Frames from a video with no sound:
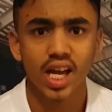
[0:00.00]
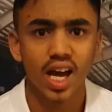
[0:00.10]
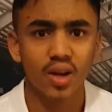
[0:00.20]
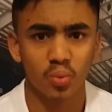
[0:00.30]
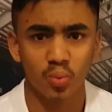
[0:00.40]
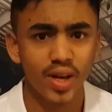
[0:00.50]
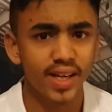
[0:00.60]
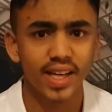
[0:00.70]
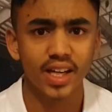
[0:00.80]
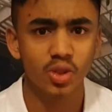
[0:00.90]
And we
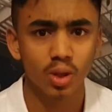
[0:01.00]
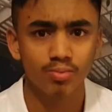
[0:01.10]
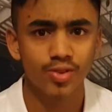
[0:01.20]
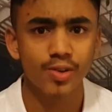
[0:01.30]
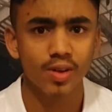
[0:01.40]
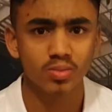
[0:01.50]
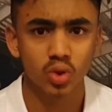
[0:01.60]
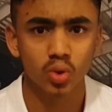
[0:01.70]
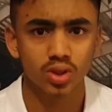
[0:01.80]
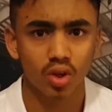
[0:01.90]
need to improve them
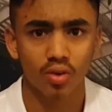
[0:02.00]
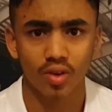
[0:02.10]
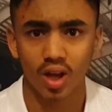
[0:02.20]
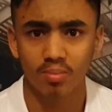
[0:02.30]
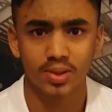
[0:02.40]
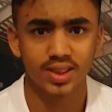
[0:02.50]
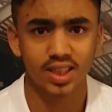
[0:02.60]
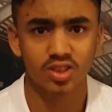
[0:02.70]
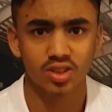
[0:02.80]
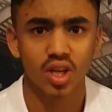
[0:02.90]
sorts of
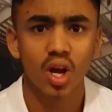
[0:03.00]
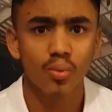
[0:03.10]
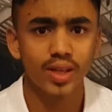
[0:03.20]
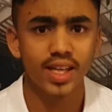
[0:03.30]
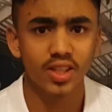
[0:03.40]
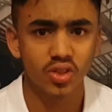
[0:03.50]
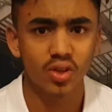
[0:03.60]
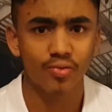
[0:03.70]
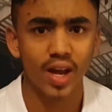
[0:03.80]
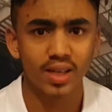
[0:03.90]
positions. We need to
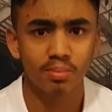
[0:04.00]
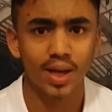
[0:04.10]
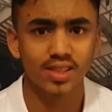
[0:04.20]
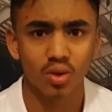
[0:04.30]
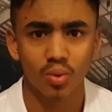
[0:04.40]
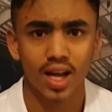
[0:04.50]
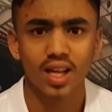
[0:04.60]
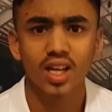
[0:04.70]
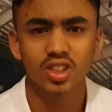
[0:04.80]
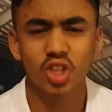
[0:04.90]
defend better, where
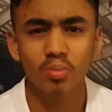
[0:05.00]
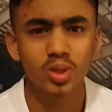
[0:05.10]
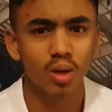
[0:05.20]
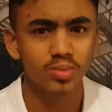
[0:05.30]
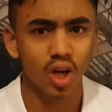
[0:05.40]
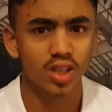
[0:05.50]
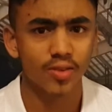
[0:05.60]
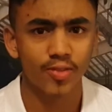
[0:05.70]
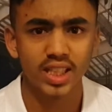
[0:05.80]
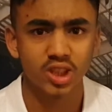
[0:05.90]
sometimes our
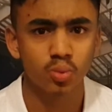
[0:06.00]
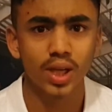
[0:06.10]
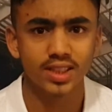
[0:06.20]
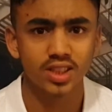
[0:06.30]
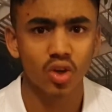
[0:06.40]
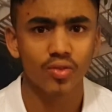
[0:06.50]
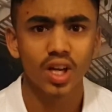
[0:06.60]
defence switches off